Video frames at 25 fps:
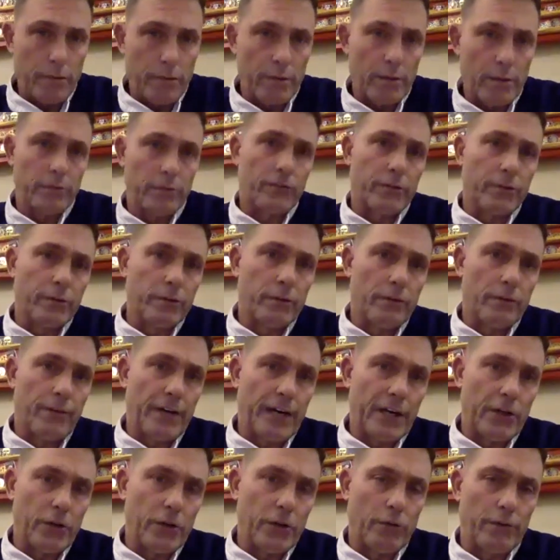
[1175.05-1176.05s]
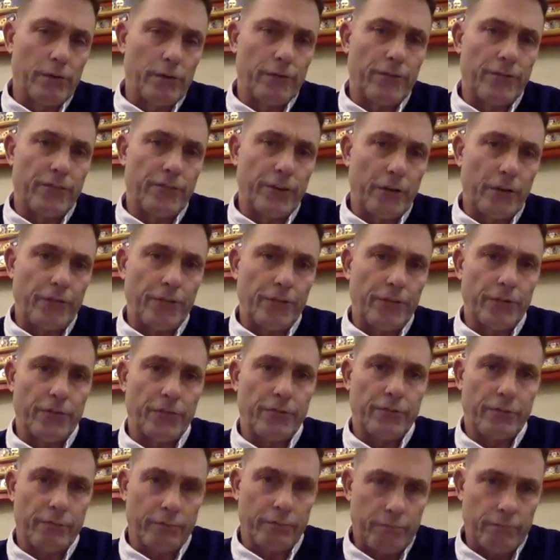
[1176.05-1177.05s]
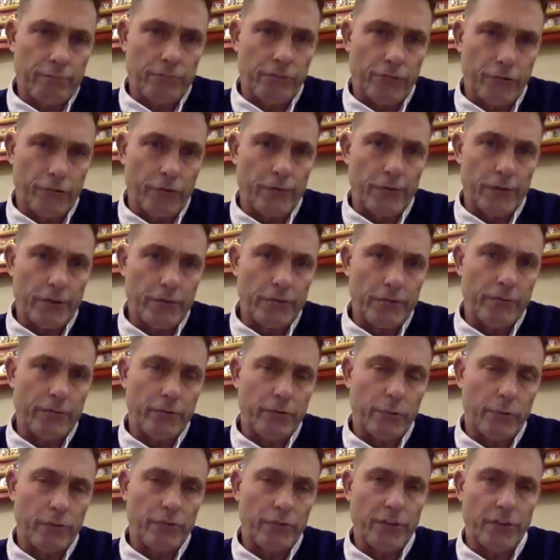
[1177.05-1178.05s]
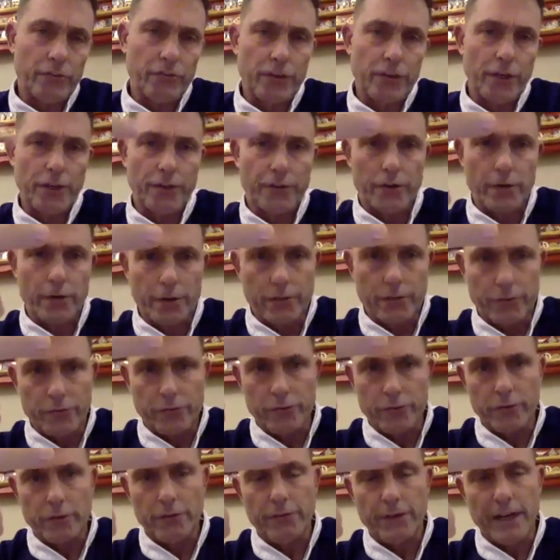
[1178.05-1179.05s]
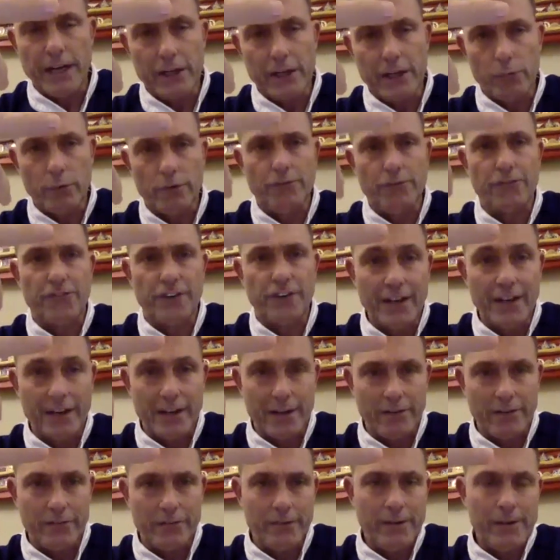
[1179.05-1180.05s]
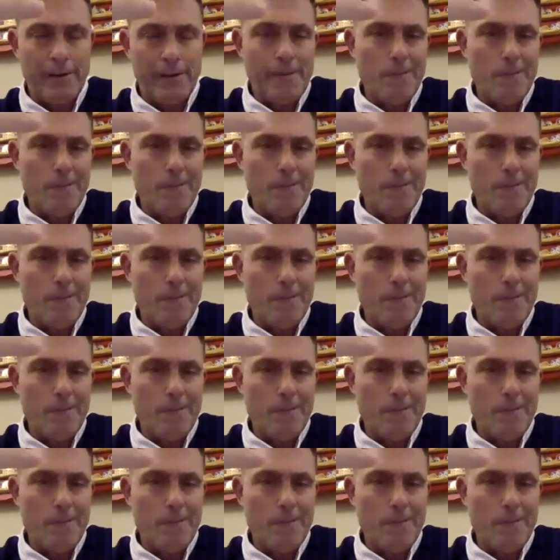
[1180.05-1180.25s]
understood the value of selfless service towards each other, understood the value of fitness.